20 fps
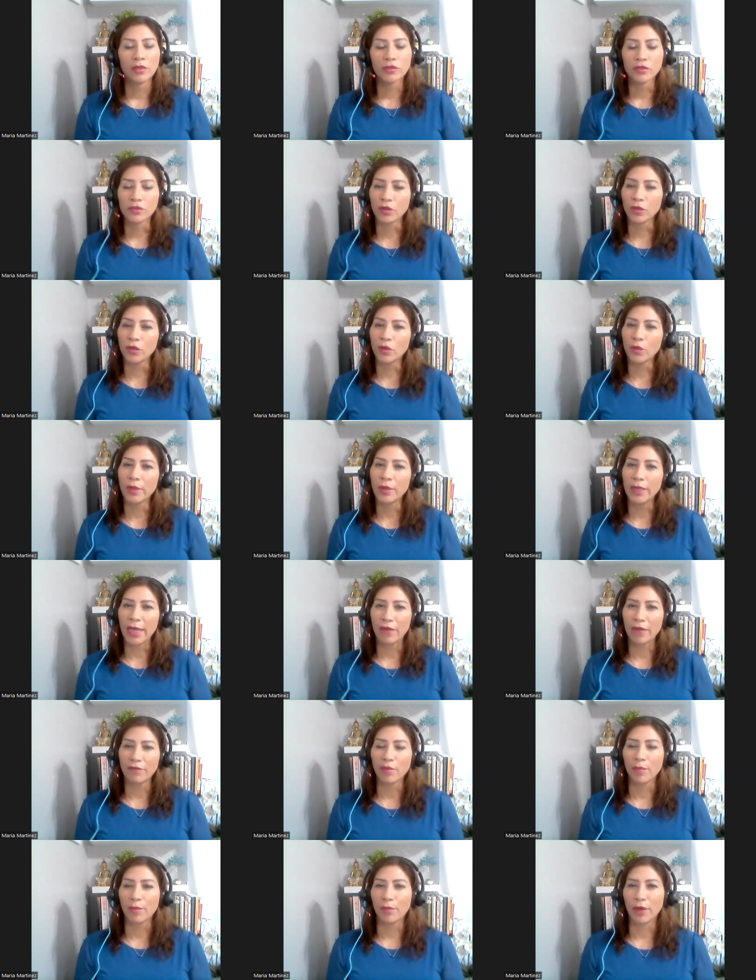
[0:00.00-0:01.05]
So you want to
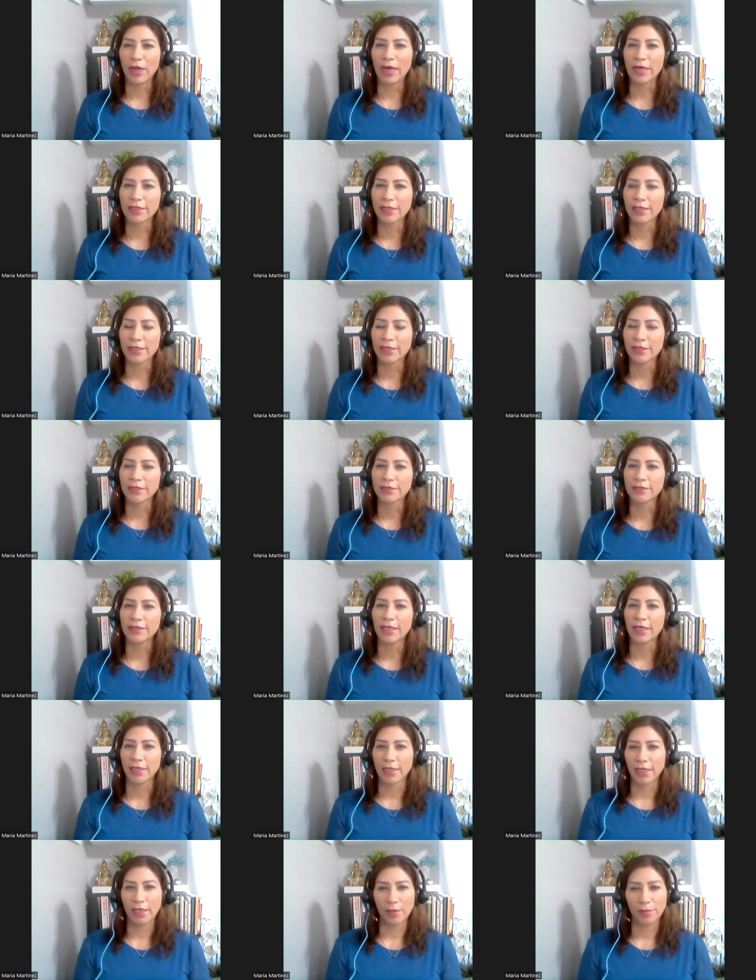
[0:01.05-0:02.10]
have a practice
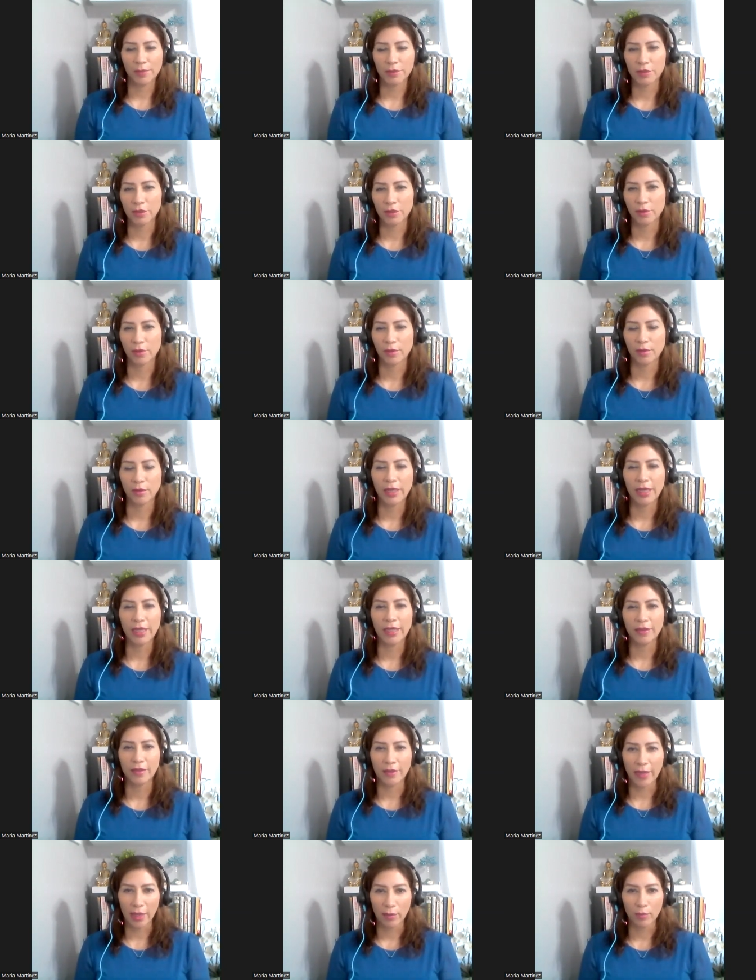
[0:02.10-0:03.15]
that keeps you
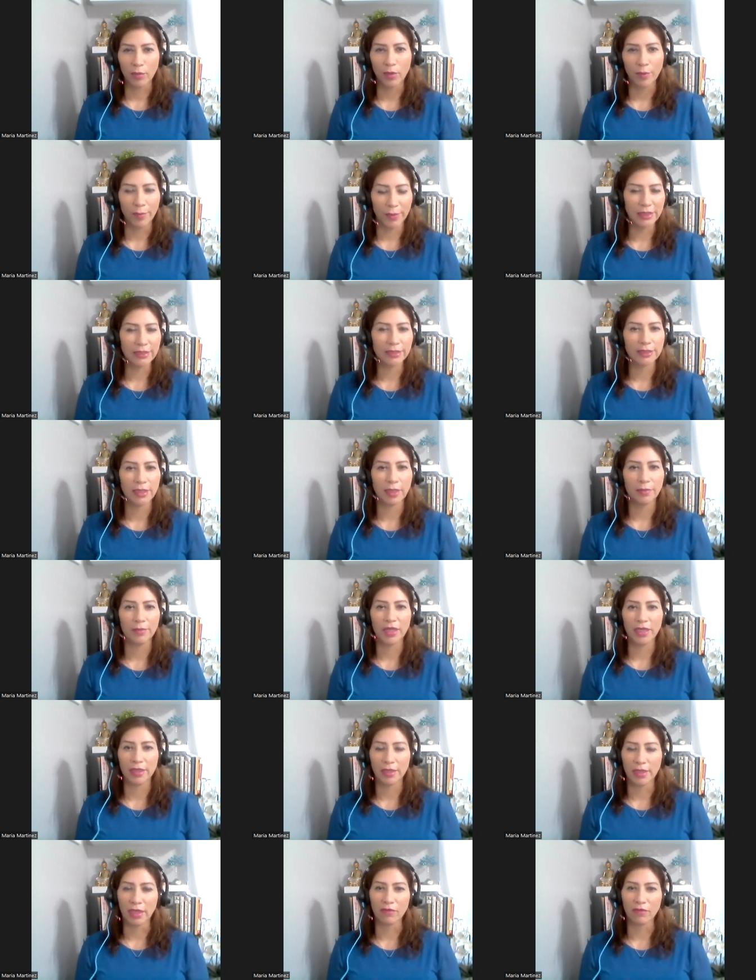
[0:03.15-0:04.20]
in that momentum,
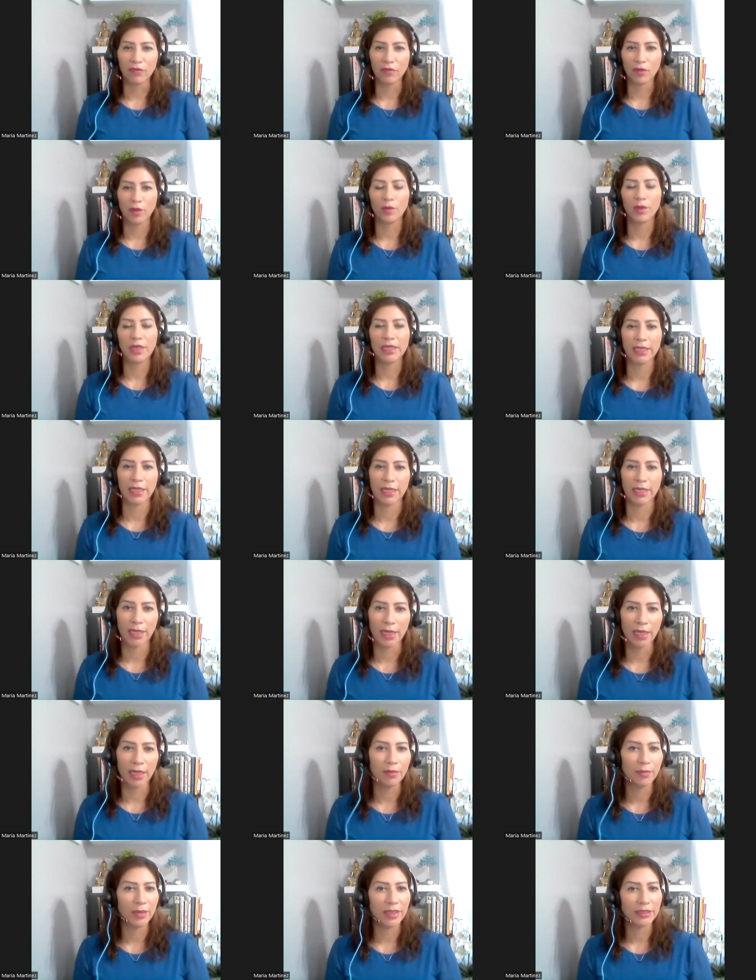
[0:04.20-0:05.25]
in that flow, in that
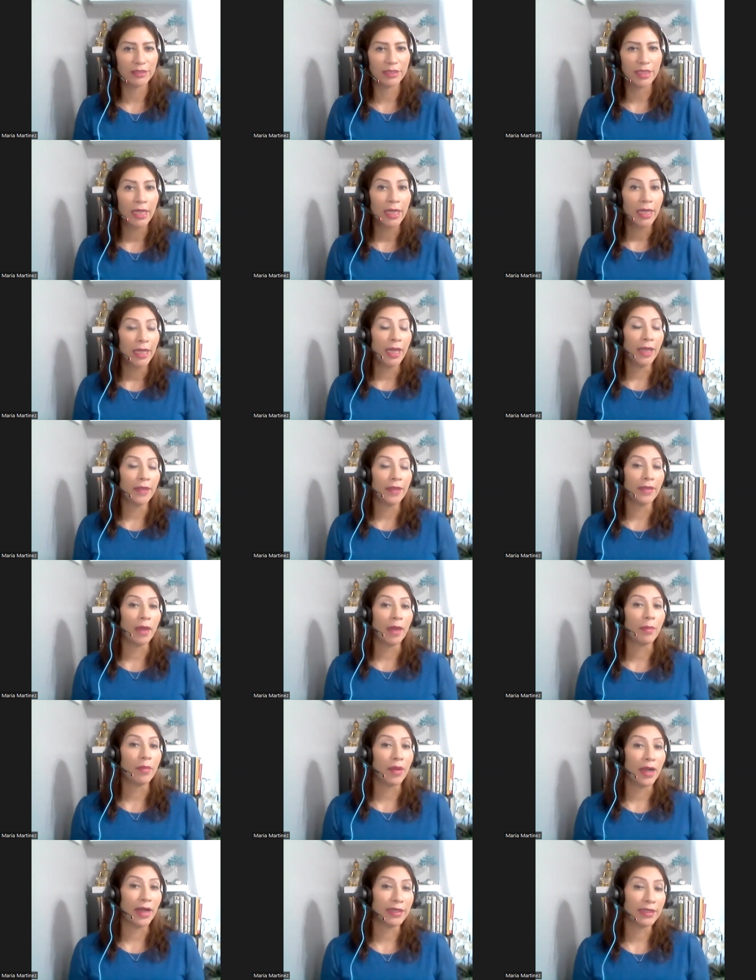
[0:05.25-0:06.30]
alignment. And
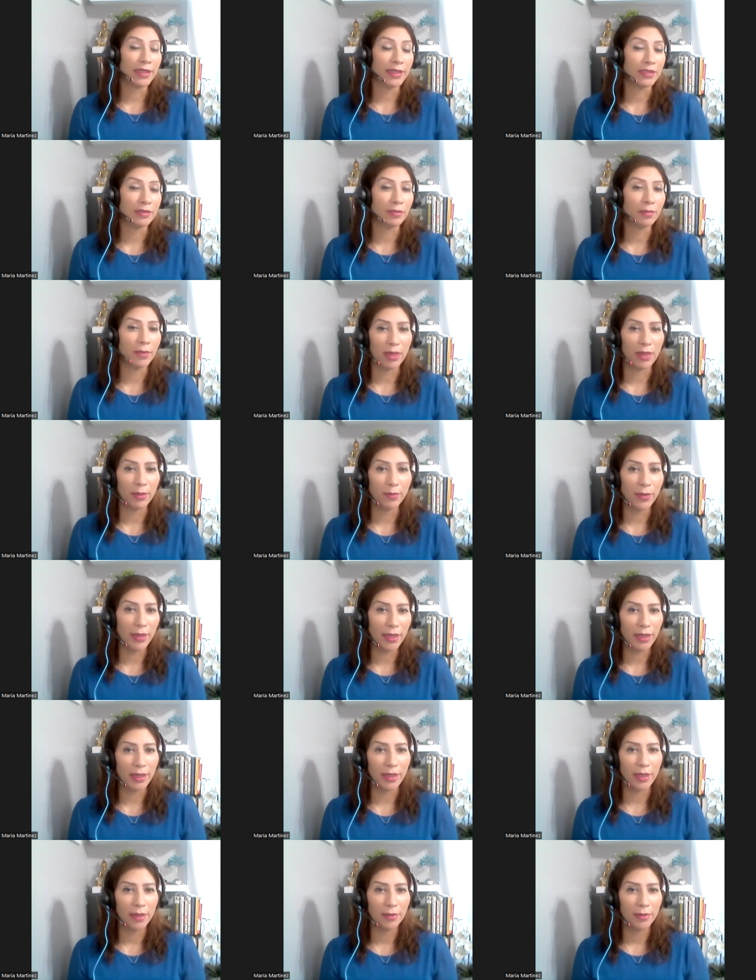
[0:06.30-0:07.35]
that practice may
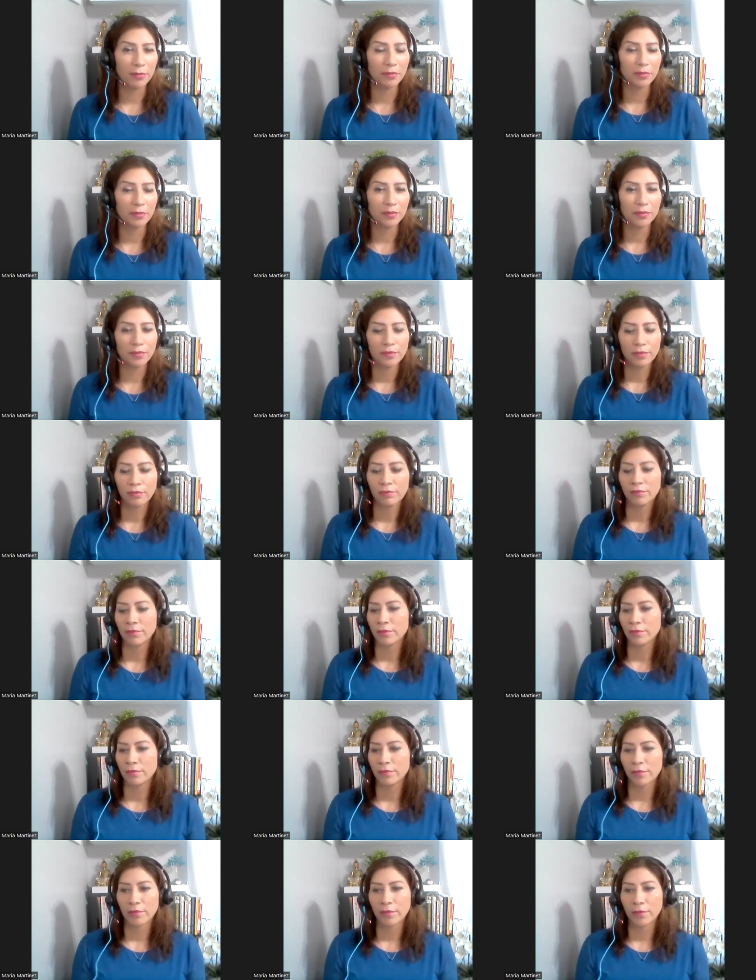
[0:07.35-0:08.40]
be
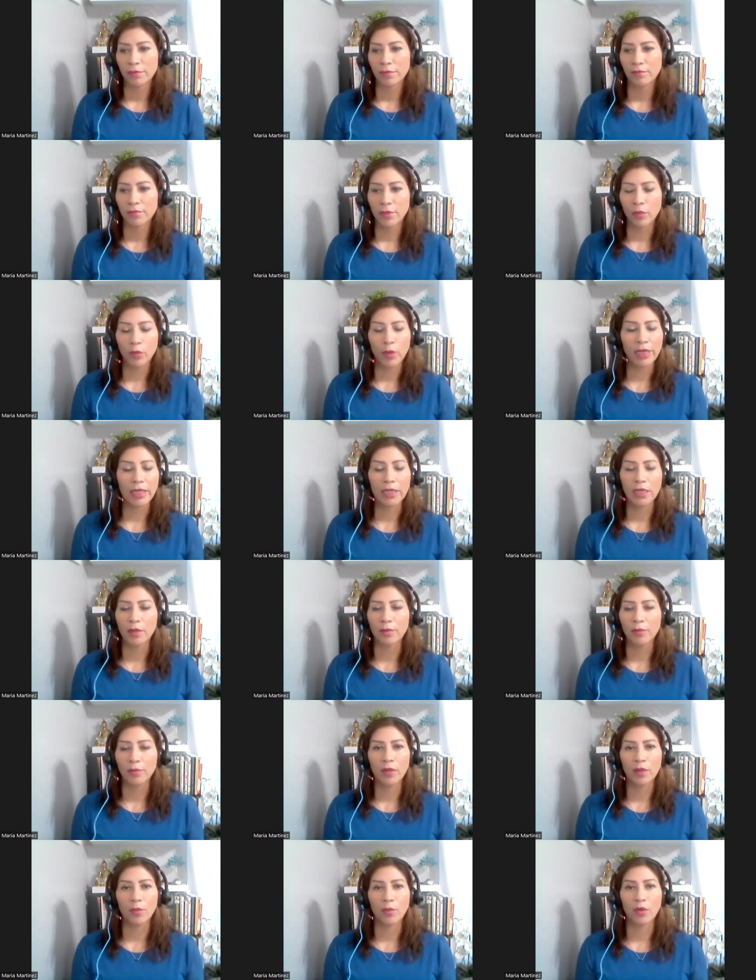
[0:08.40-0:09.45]
waking
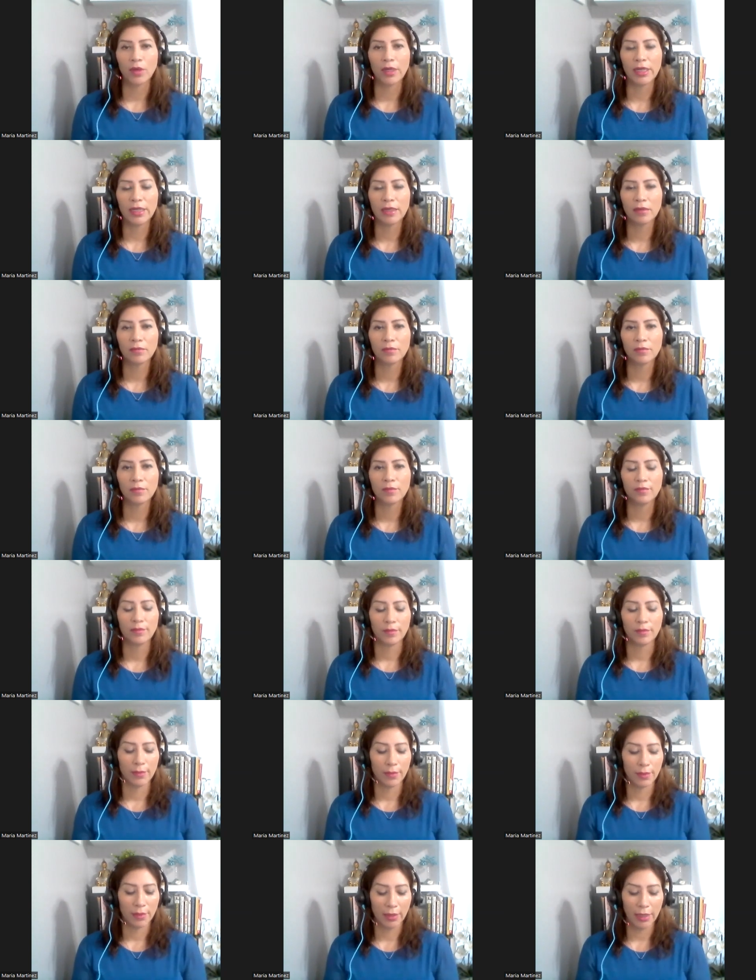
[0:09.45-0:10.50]
up in the morning
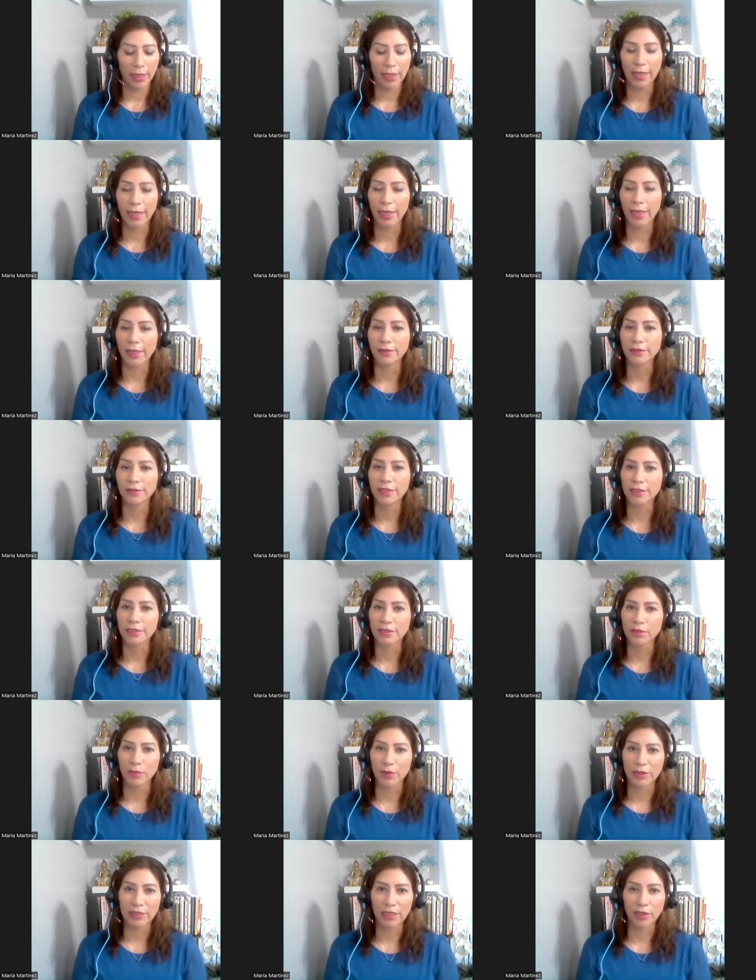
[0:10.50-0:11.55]
and
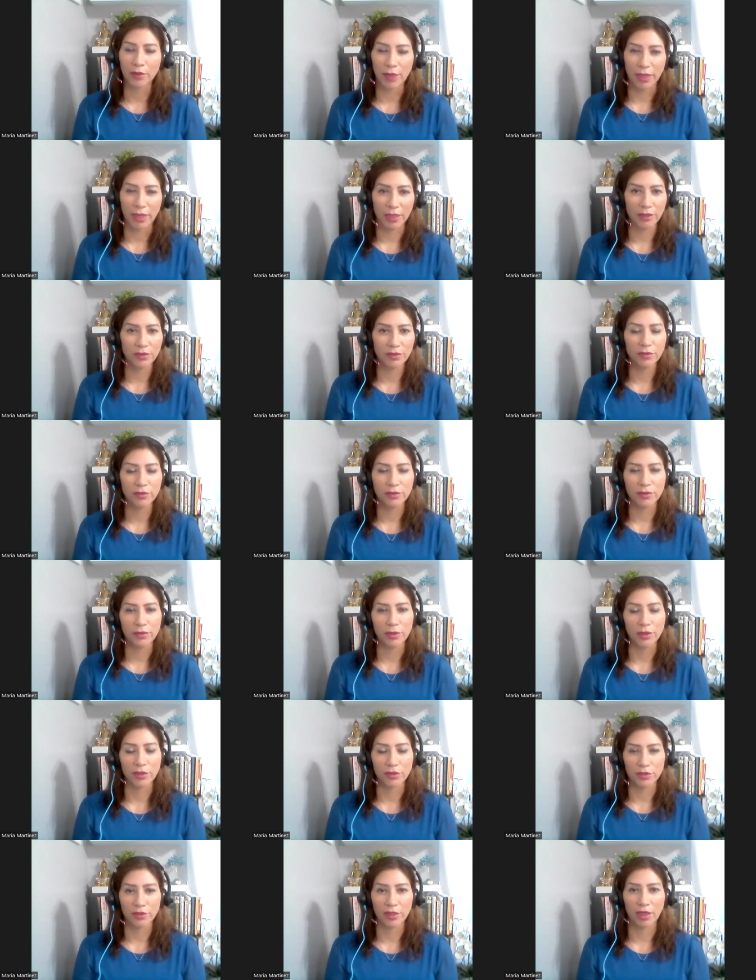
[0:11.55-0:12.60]
expressing gratitude to
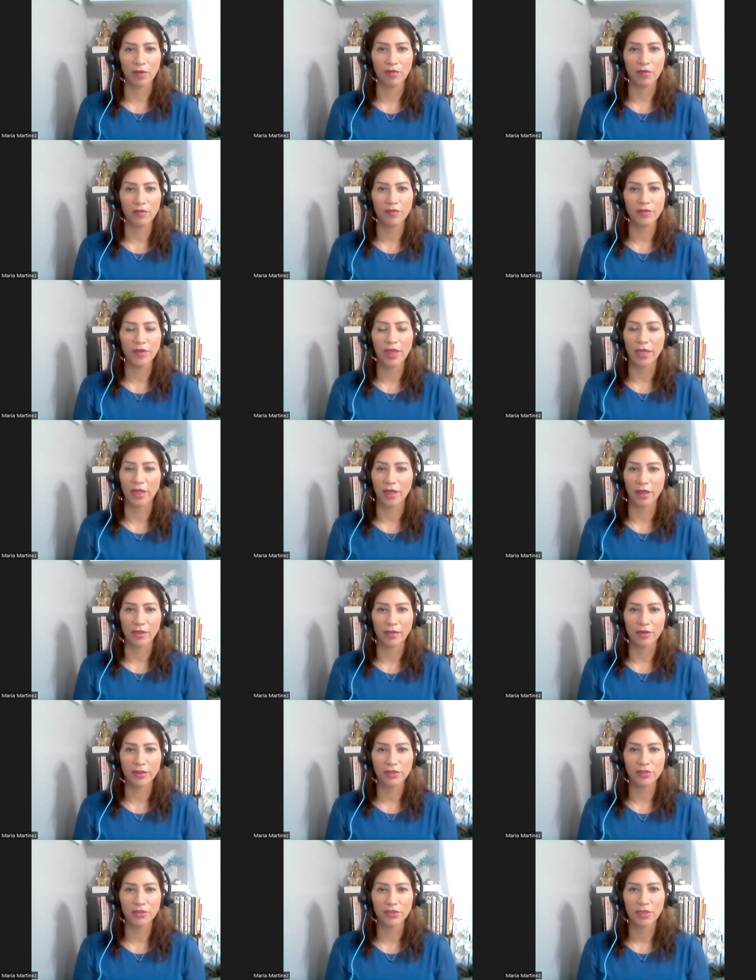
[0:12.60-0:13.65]
yourself and
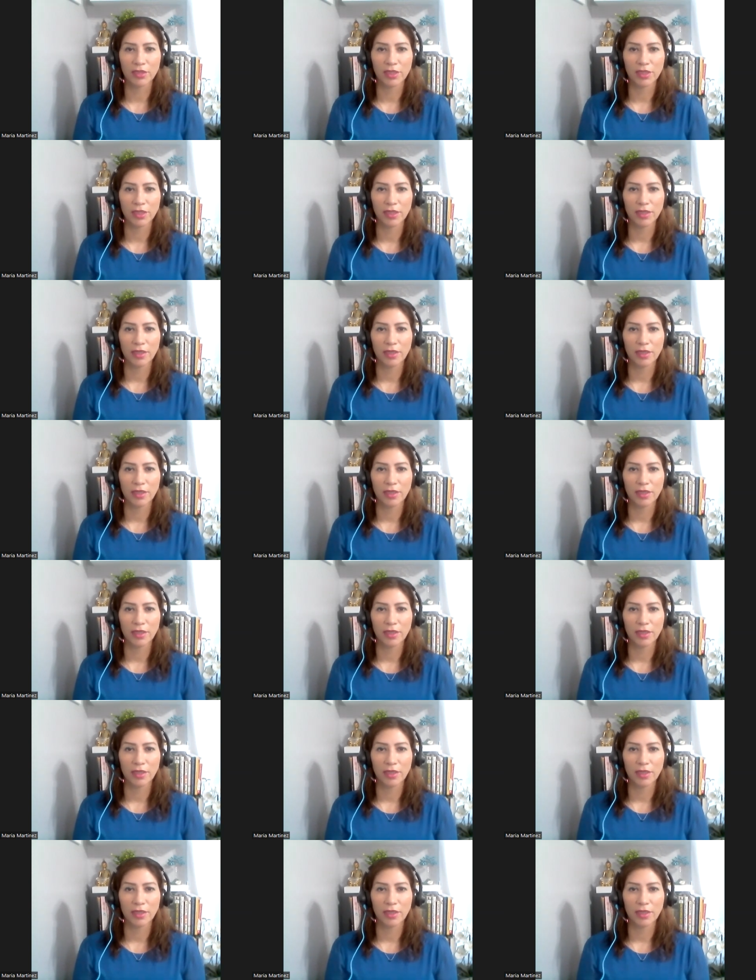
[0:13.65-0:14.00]
others,